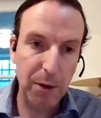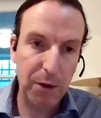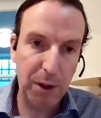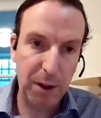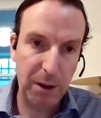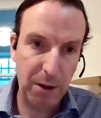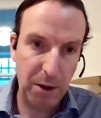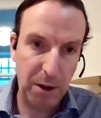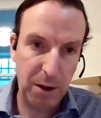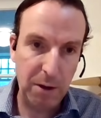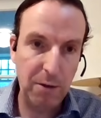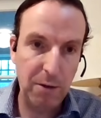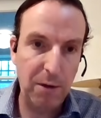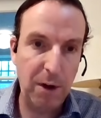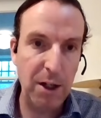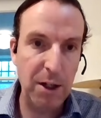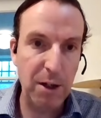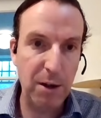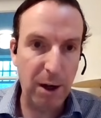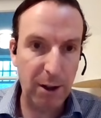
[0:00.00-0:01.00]
So you can you can
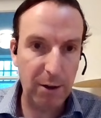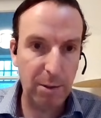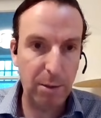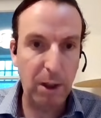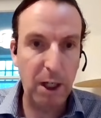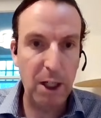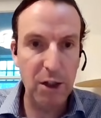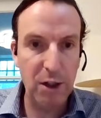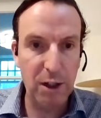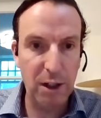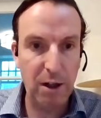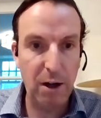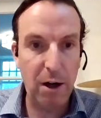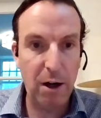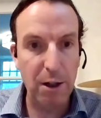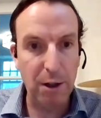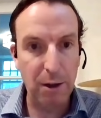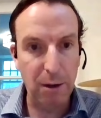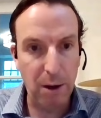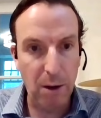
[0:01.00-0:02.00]
fund your exploration
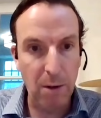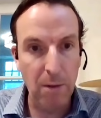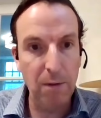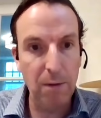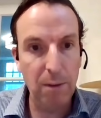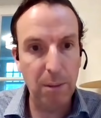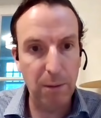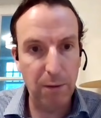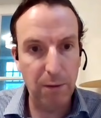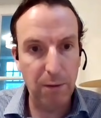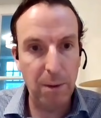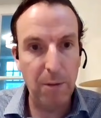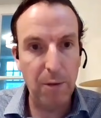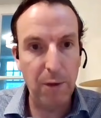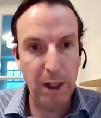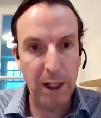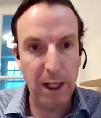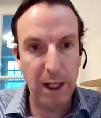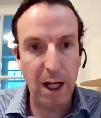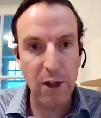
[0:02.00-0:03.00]
on your own from from
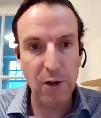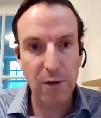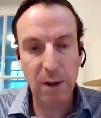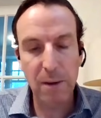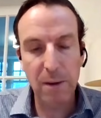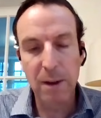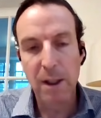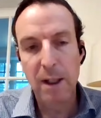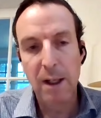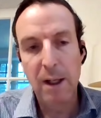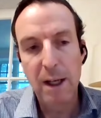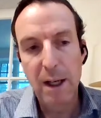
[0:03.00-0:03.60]
free cash flow